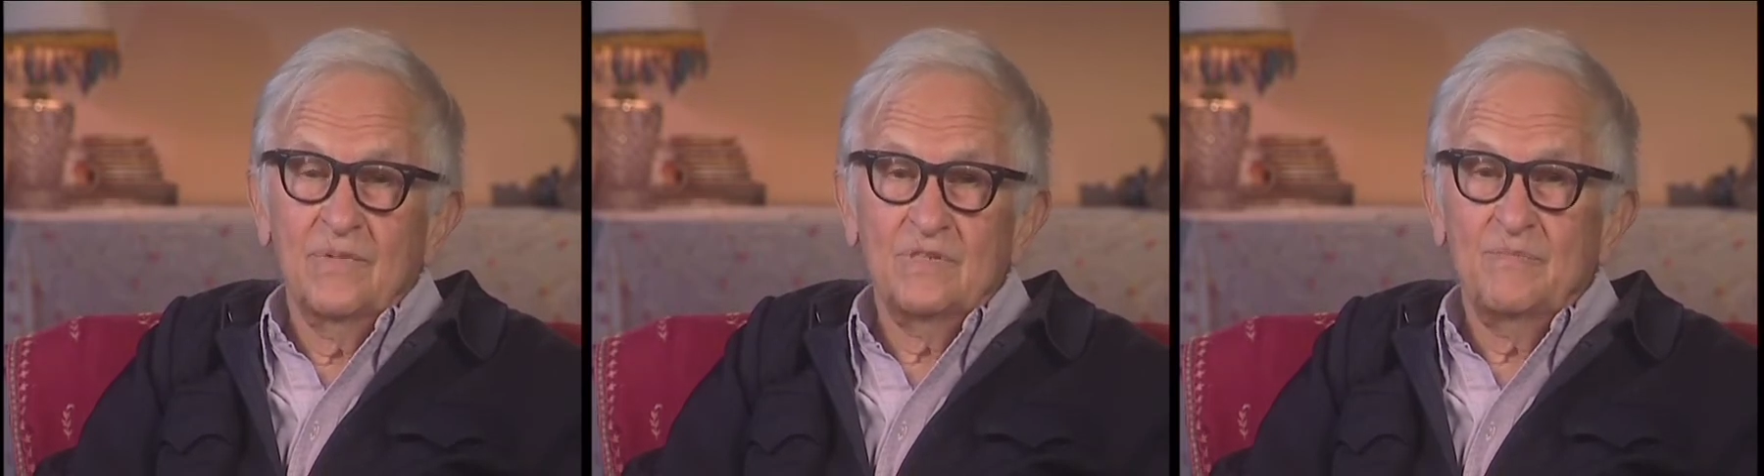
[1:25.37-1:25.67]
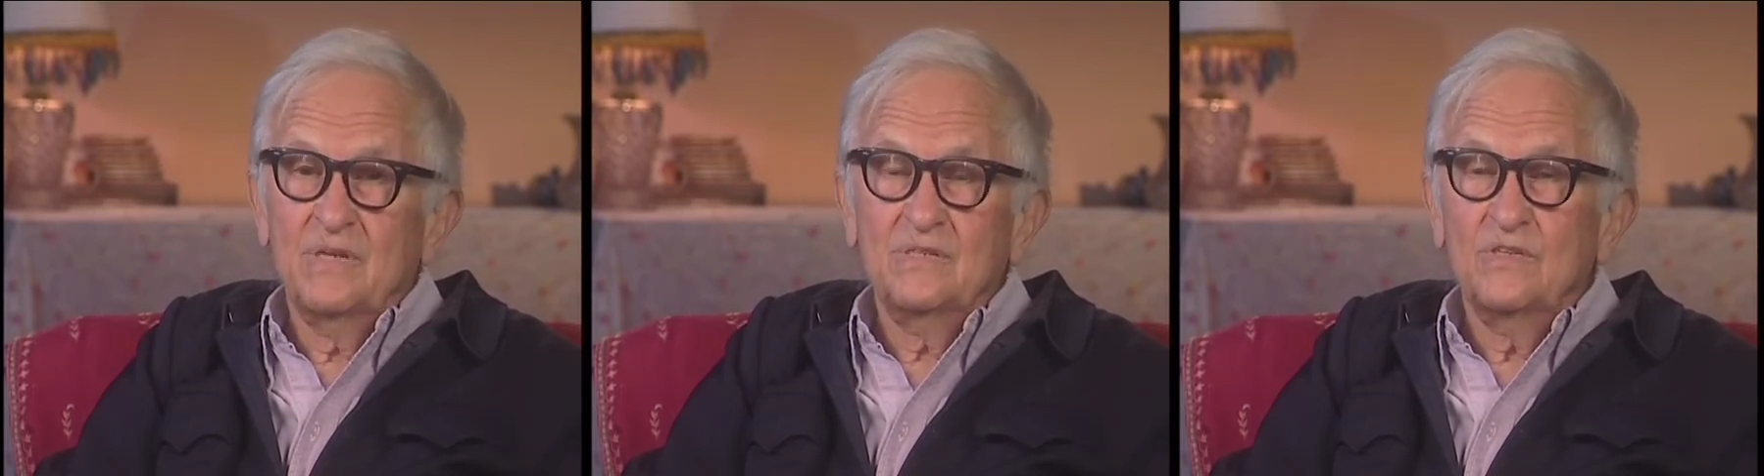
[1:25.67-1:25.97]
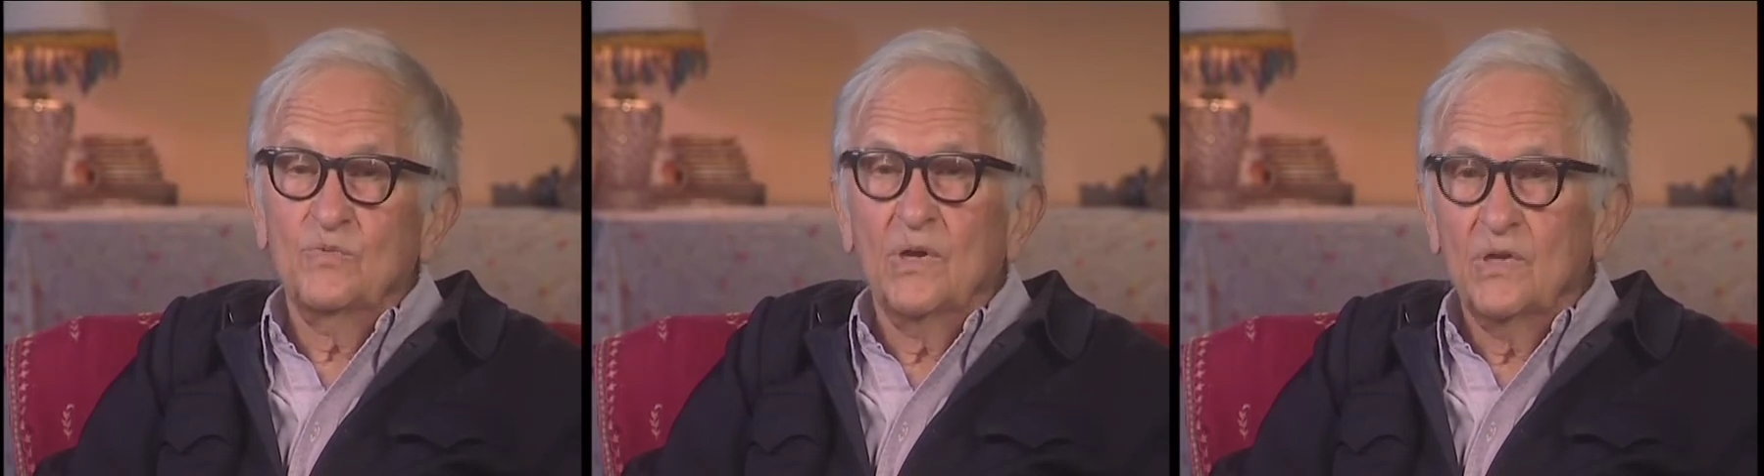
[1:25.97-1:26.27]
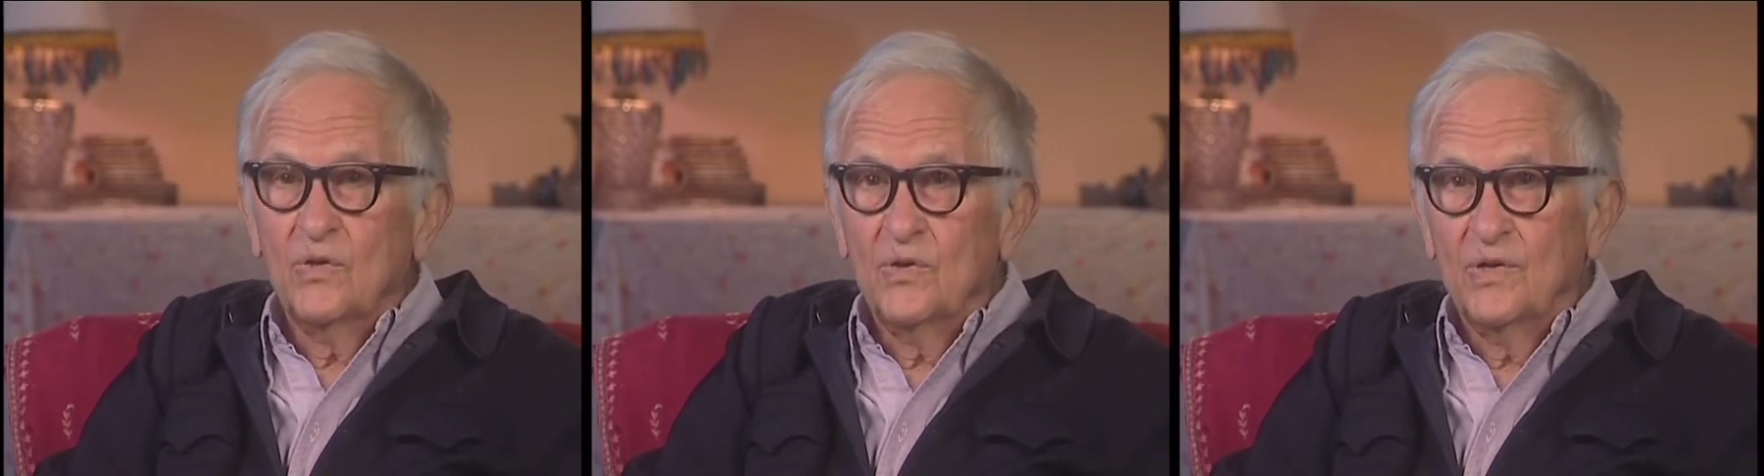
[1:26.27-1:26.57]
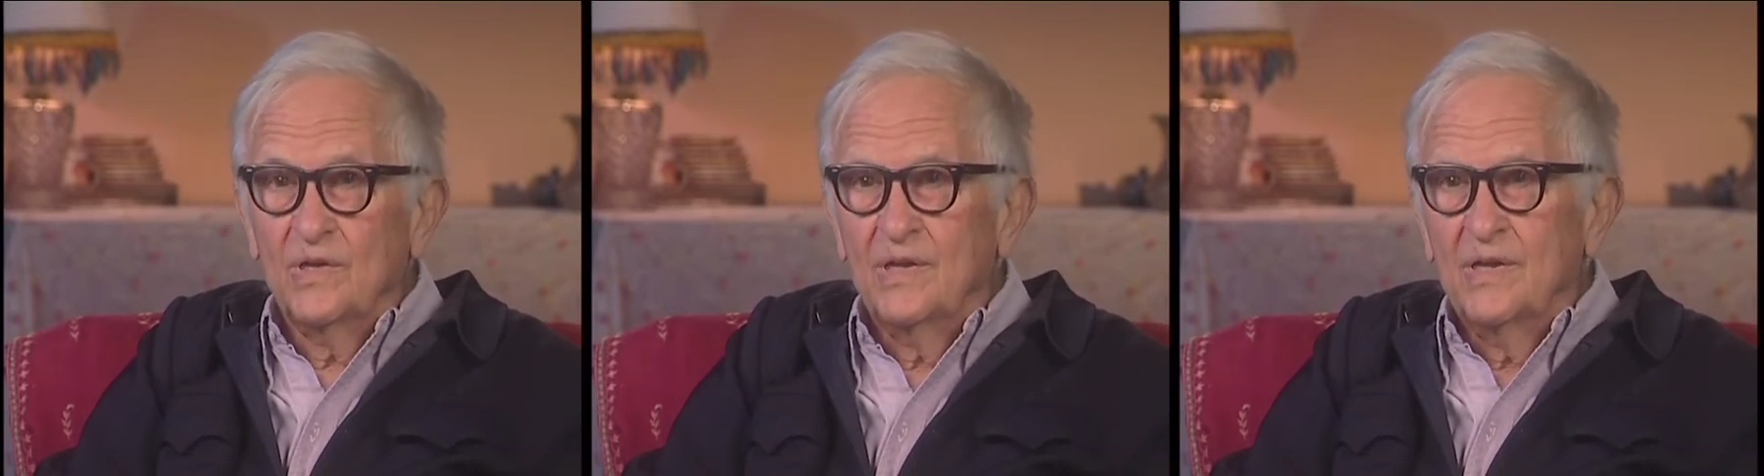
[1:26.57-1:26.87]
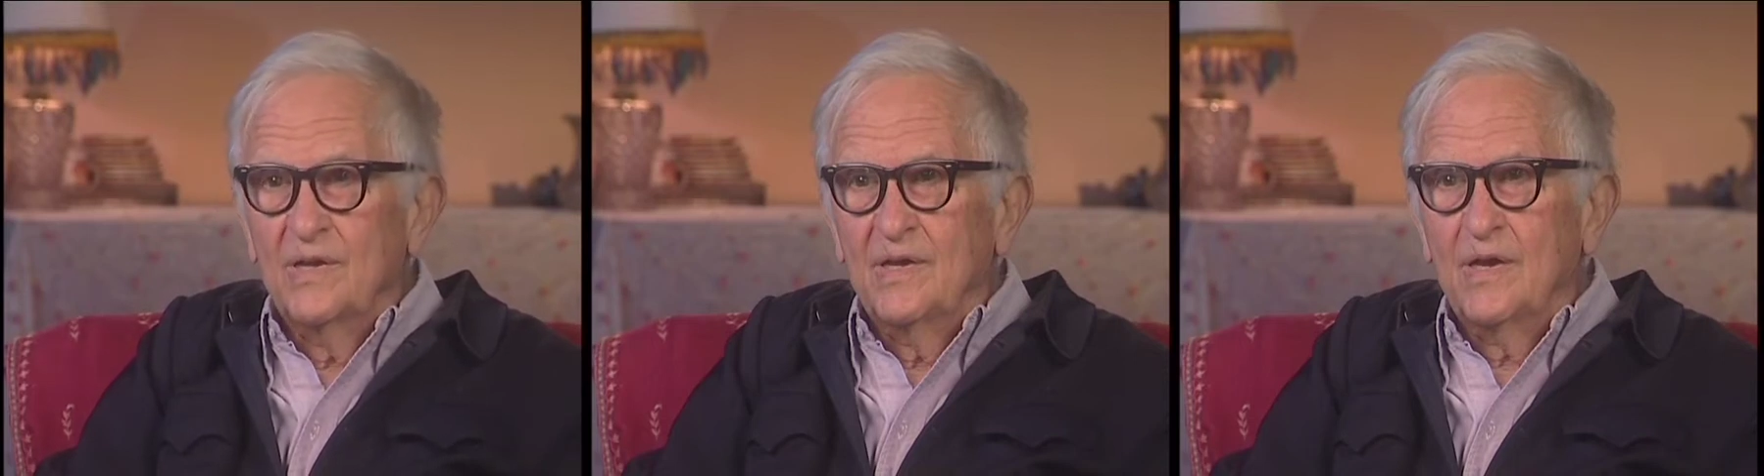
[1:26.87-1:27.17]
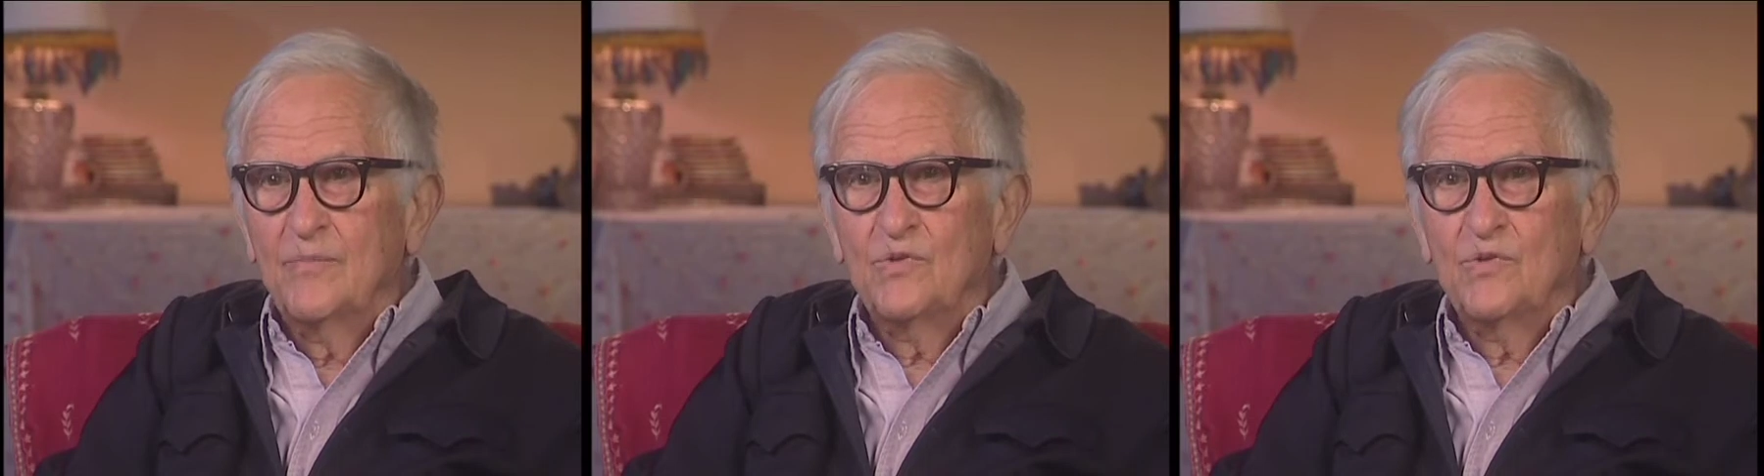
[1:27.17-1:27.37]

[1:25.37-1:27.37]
as best as one could, a